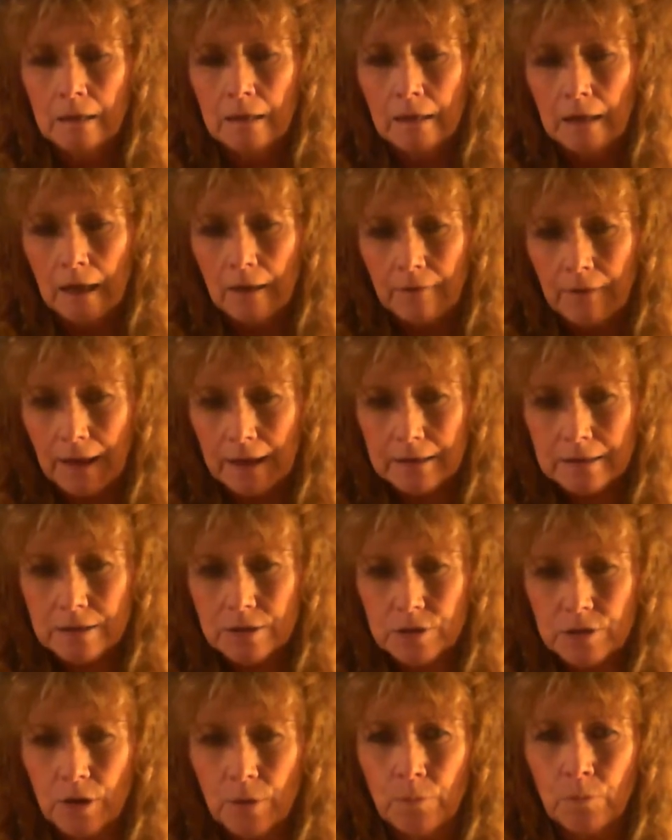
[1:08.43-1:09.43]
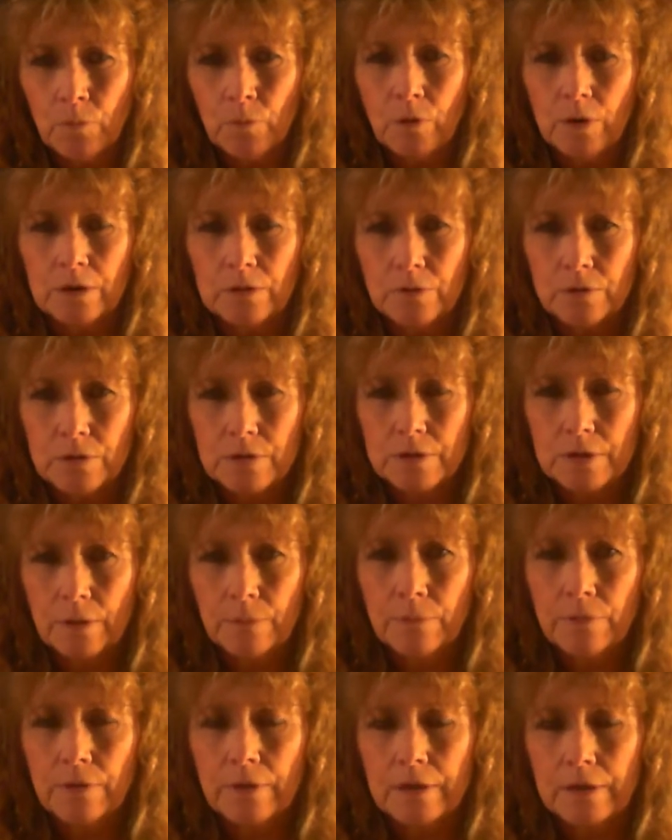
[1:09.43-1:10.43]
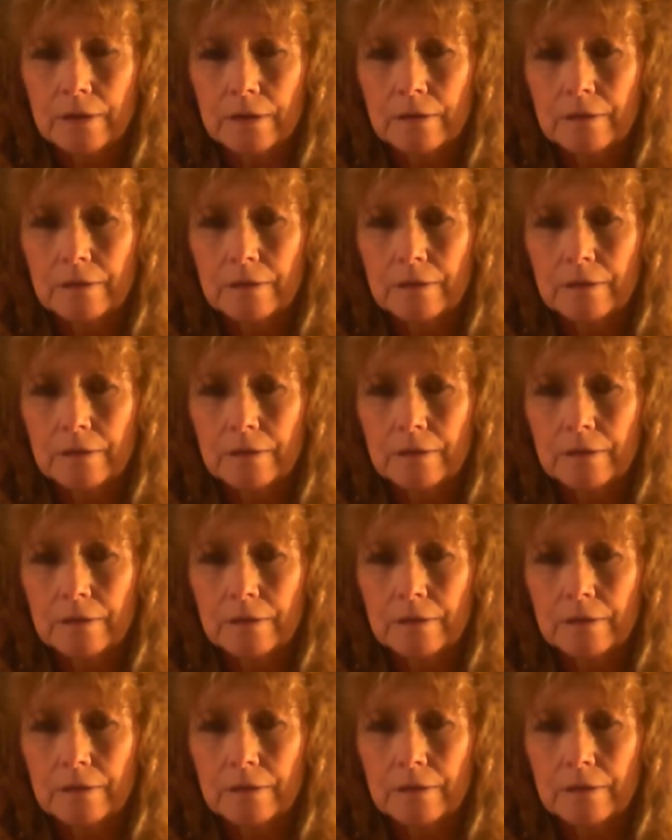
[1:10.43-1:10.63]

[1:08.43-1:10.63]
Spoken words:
And that someone or something,